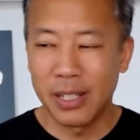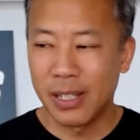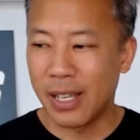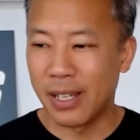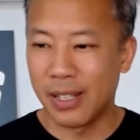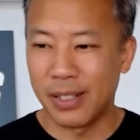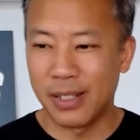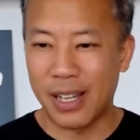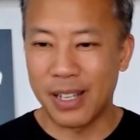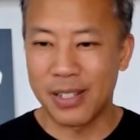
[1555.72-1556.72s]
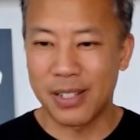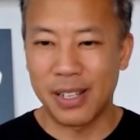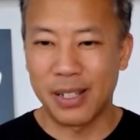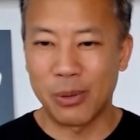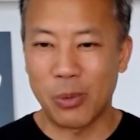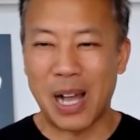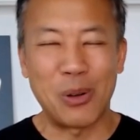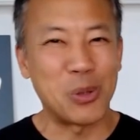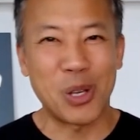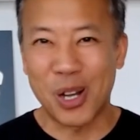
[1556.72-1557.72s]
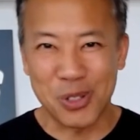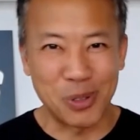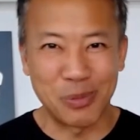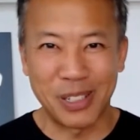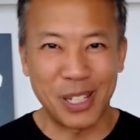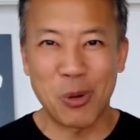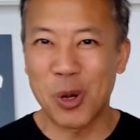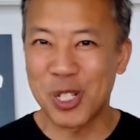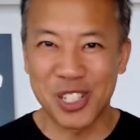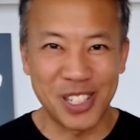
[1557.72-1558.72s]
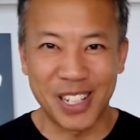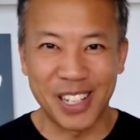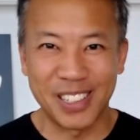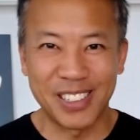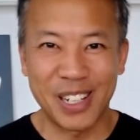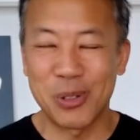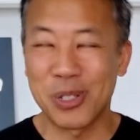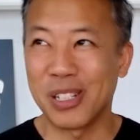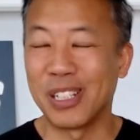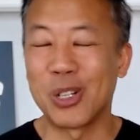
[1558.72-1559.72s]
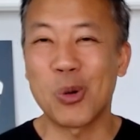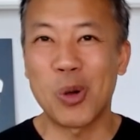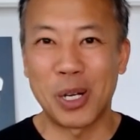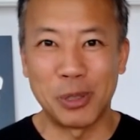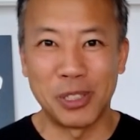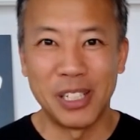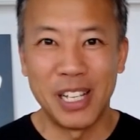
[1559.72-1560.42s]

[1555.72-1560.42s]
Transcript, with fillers: and I say, wow, it was awesome. I crushed it today. Today was incredible.